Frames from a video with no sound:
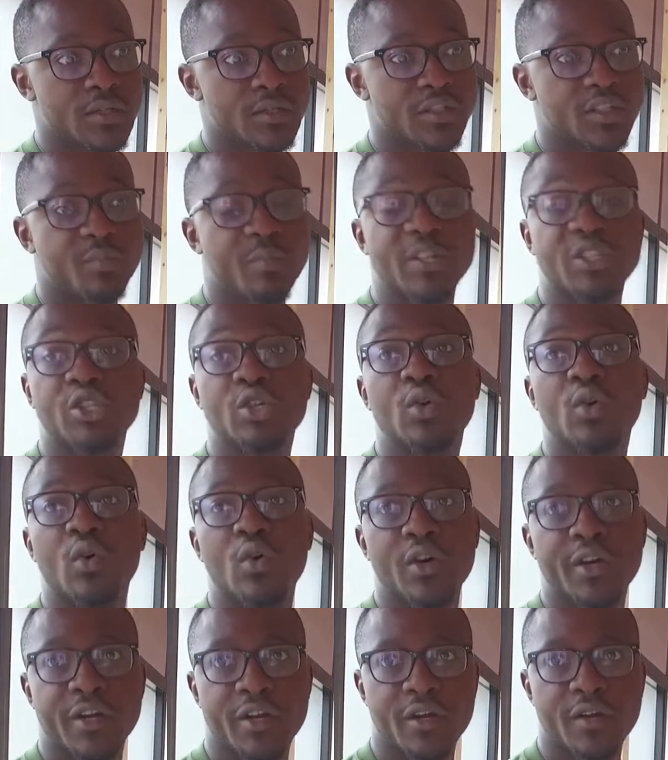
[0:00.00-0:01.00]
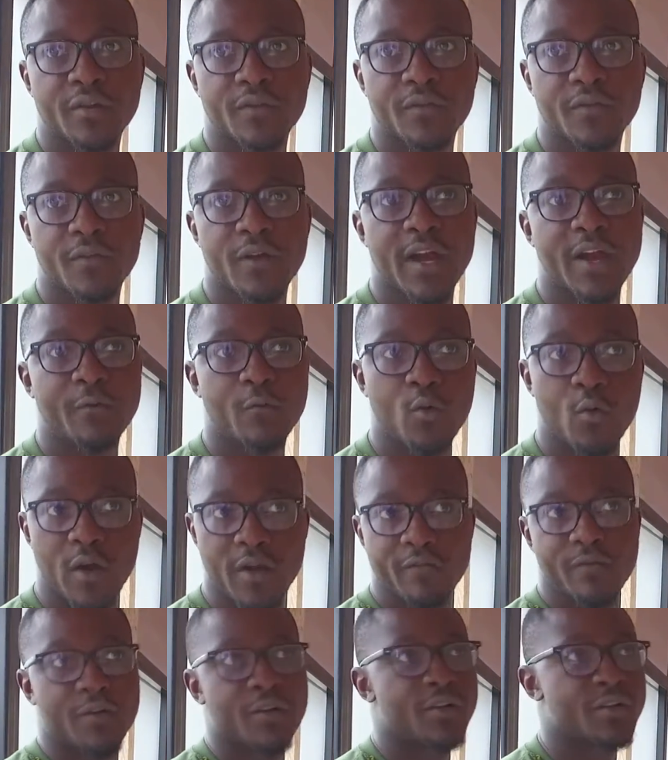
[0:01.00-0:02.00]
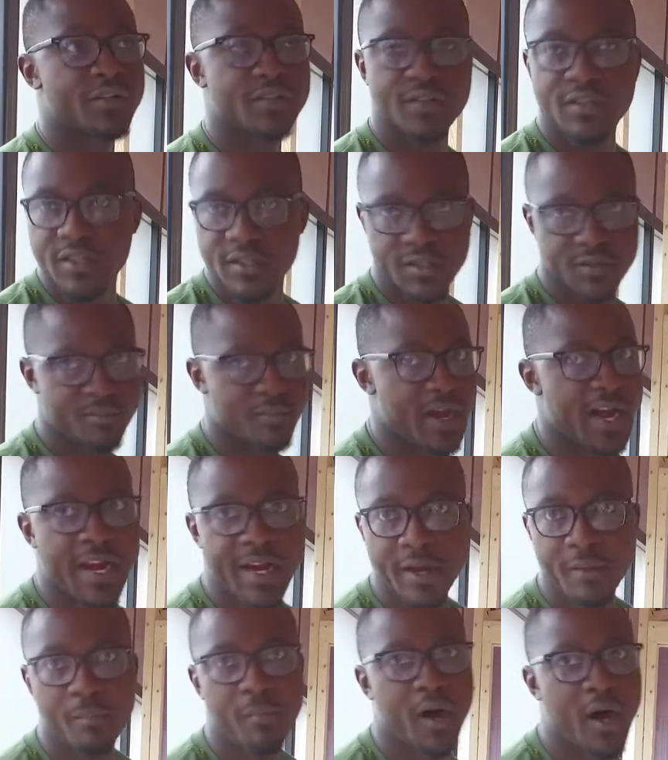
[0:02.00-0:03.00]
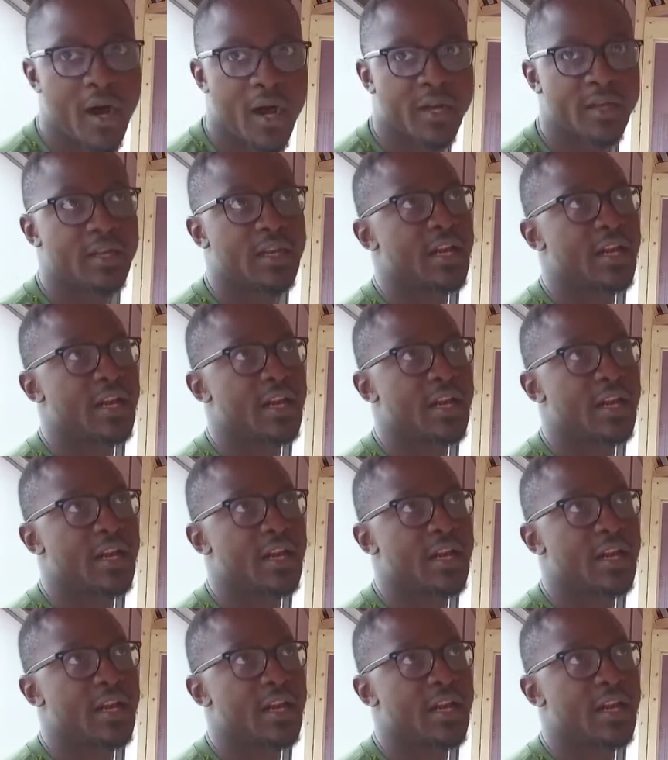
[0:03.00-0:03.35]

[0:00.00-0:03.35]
special order for whoever is buying a pod.